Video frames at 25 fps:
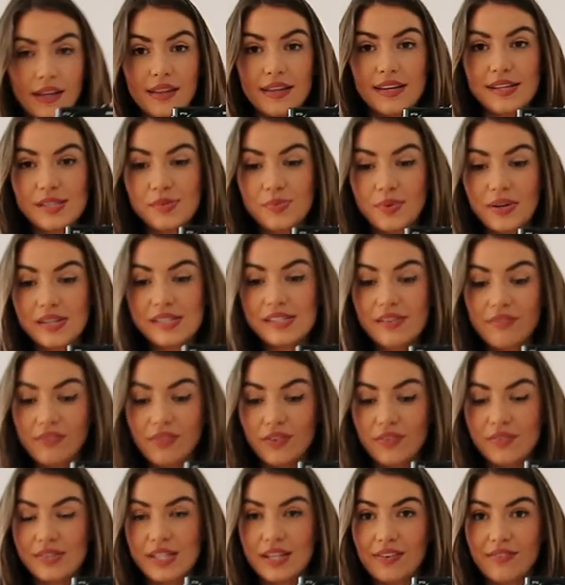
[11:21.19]
This was
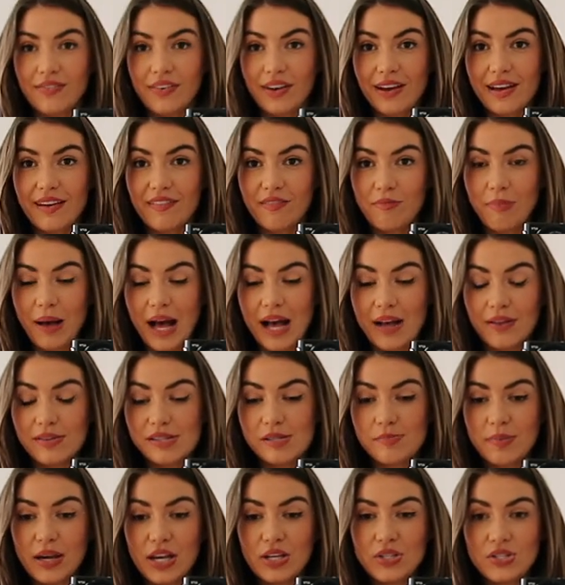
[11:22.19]

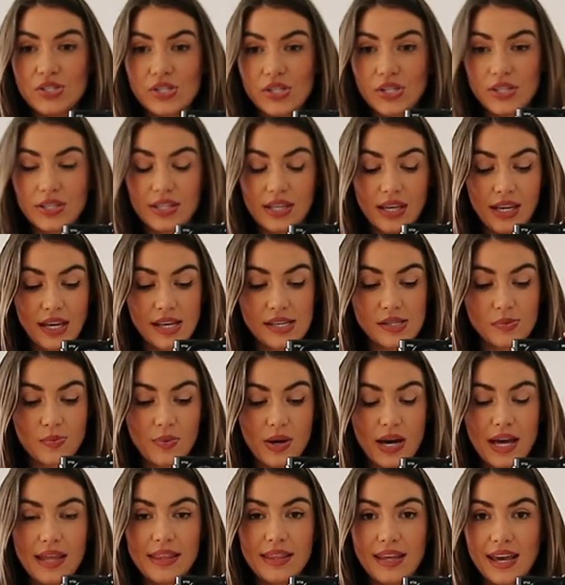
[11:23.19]
£55, but I do think it's
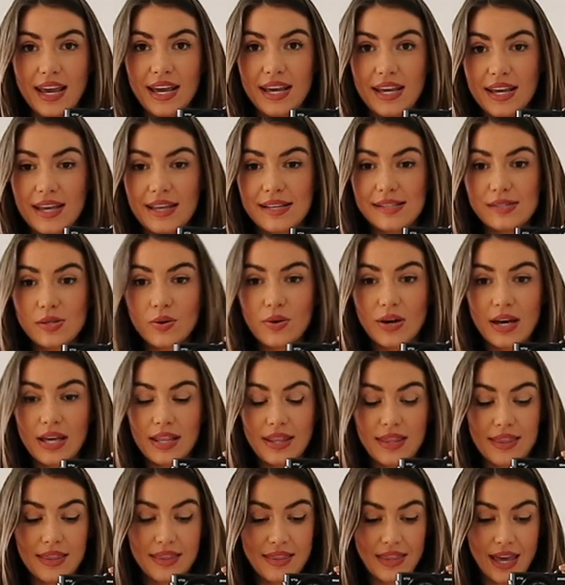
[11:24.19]
worth it. It is
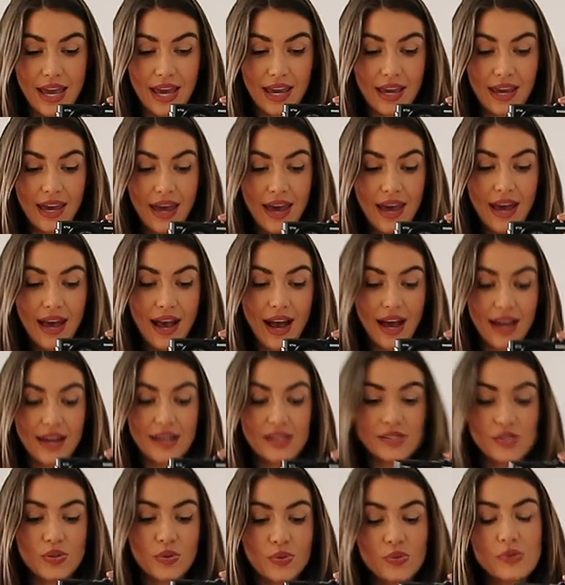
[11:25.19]
quite thick
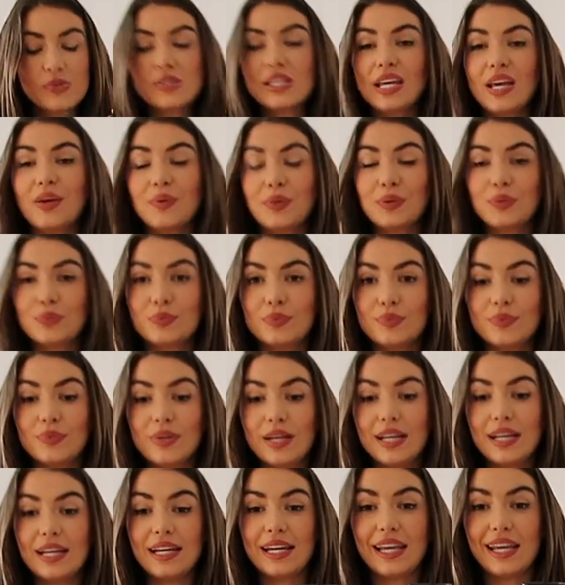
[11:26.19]
and it's also
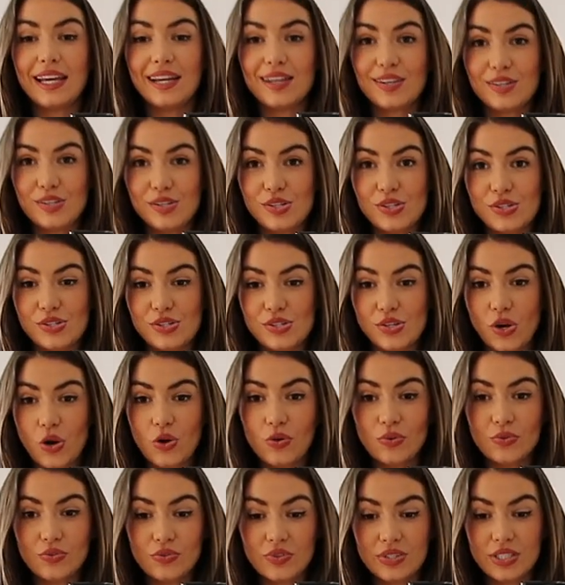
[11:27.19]
really
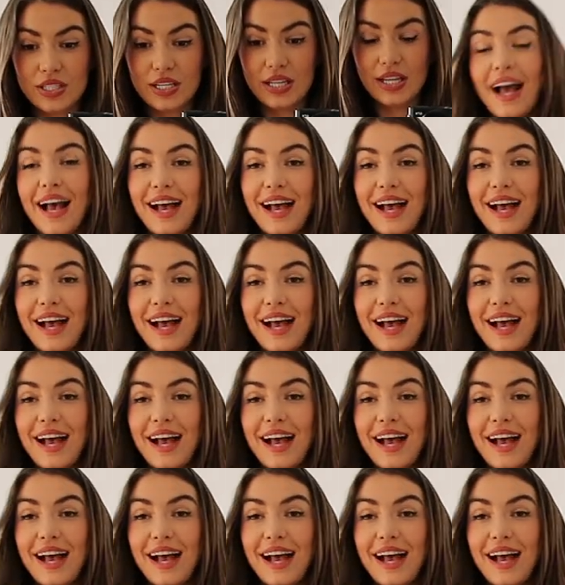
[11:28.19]
soft.